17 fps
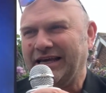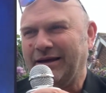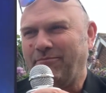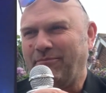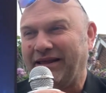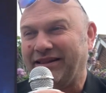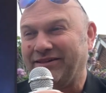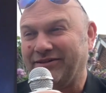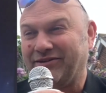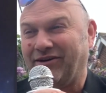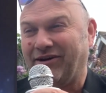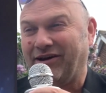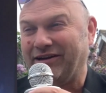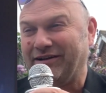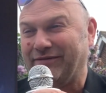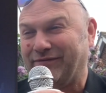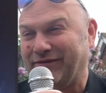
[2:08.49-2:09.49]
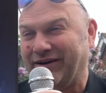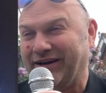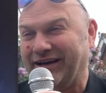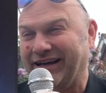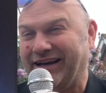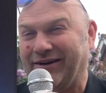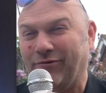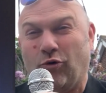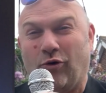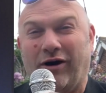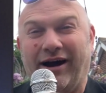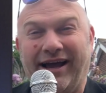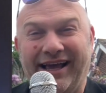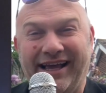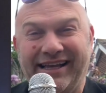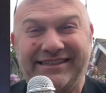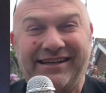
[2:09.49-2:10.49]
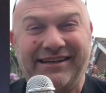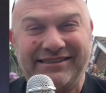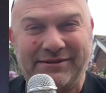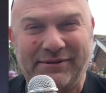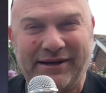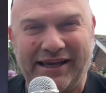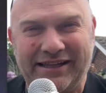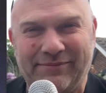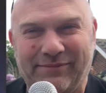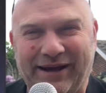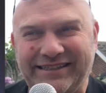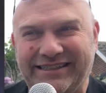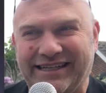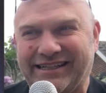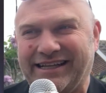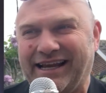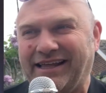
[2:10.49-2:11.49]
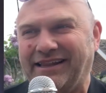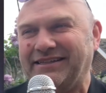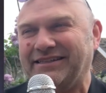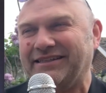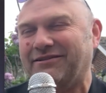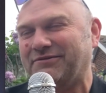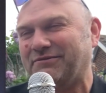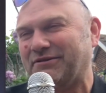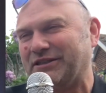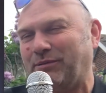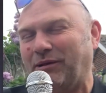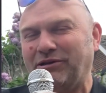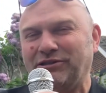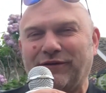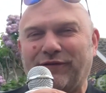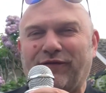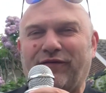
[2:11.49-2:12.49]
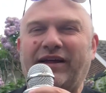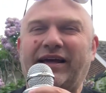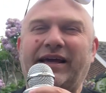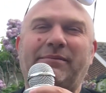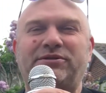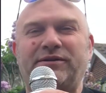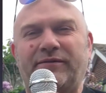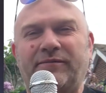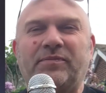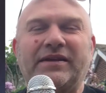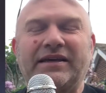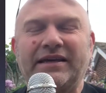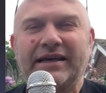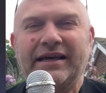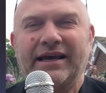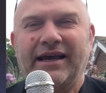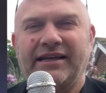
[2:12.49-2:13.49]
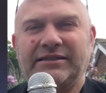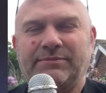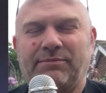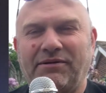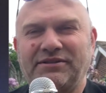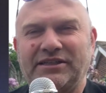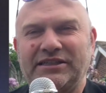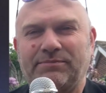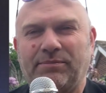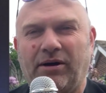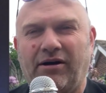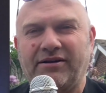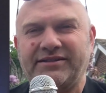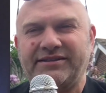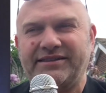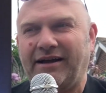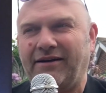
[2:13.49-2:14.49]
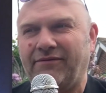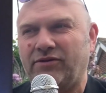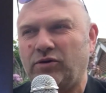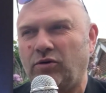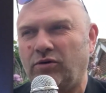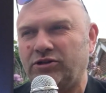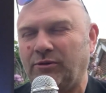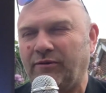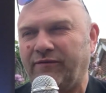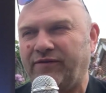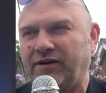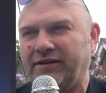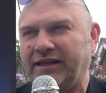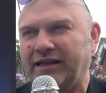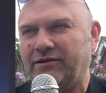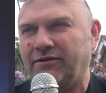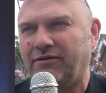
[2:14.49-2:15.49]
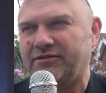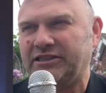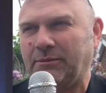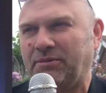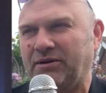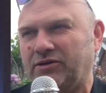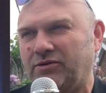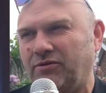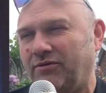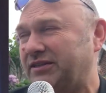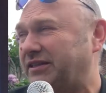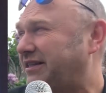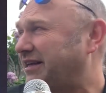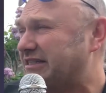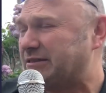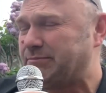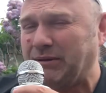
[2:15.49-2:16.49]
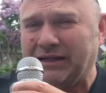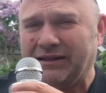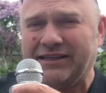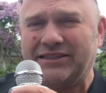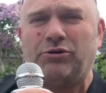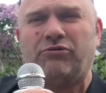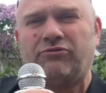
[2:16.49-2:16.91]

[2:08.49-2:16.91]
metal kind of wires touching together, basically, and there's lots of explosive flames and explosive sparks. Now, of course, Copperfield then looks up and, of course, the thing's spinning. This is all